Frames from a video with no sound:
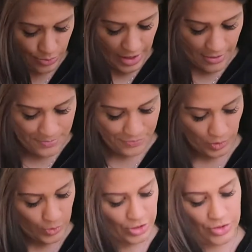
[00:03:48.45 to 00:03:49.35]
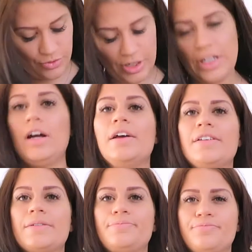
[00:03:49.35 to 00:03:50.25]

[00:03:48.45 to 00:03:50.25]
well, which is really nice.